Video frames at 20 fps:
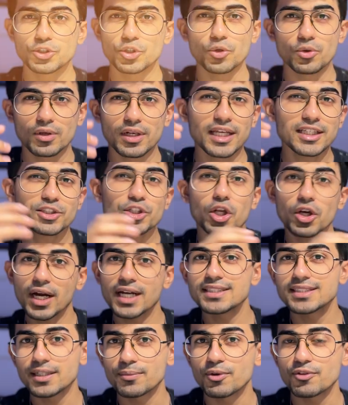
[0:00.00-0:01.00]
So let's look
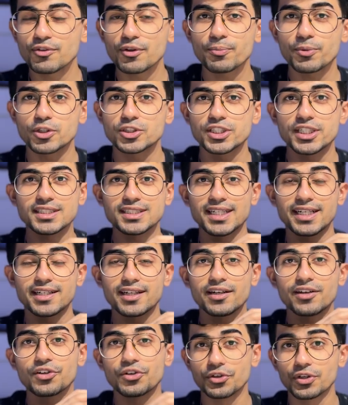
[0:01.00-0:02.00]
at some of the projects that
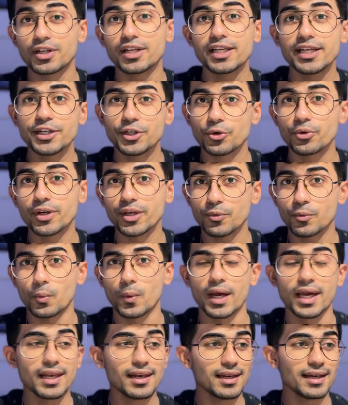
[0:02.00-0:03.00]
are really doing
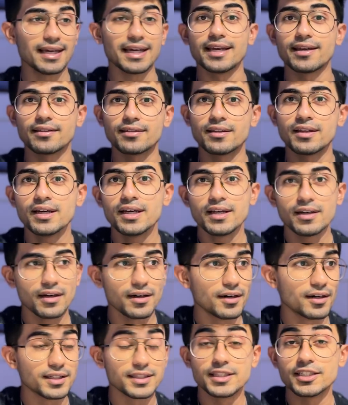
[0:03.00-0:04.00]
well in
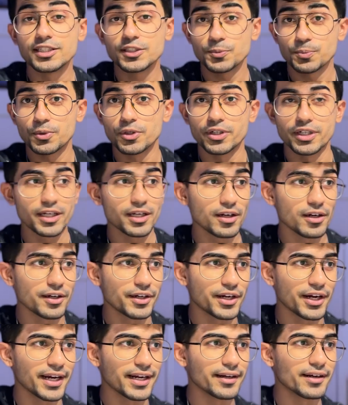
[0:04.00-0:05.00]
this particular
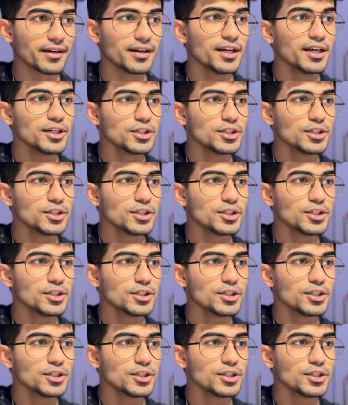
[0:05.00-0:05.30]
trend.